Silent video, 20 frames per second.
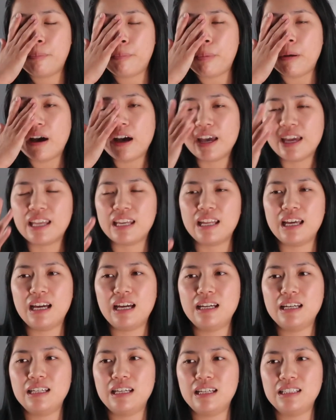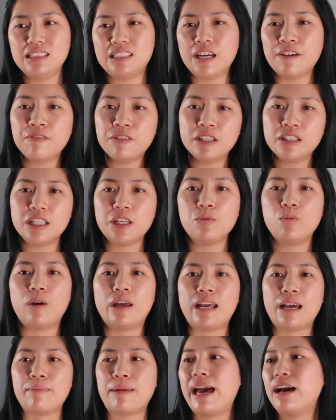but definitely
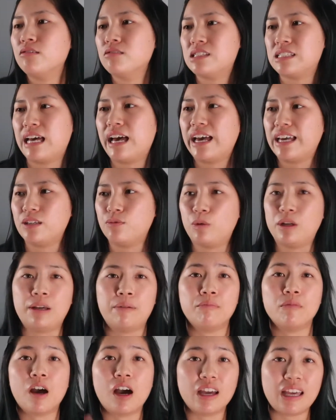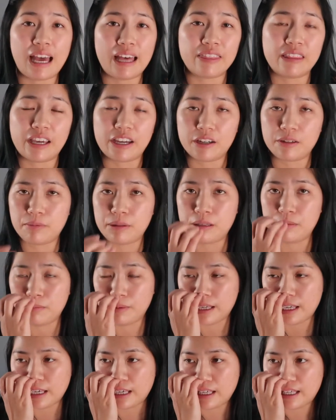when I'm outside, when I'm not at the
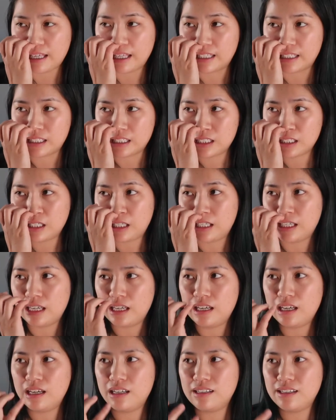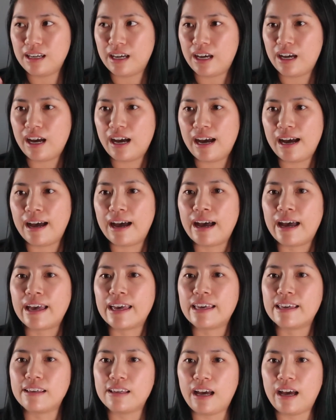Airbnb, it's
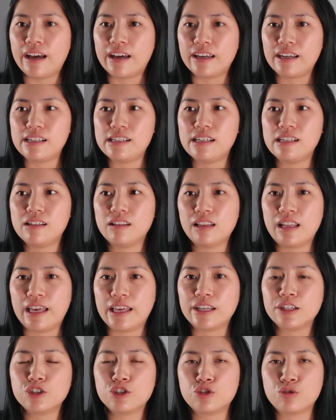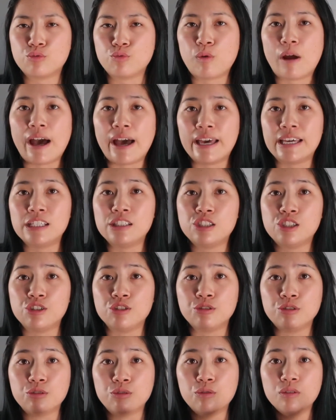I like try
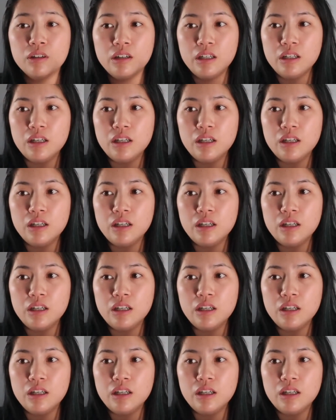to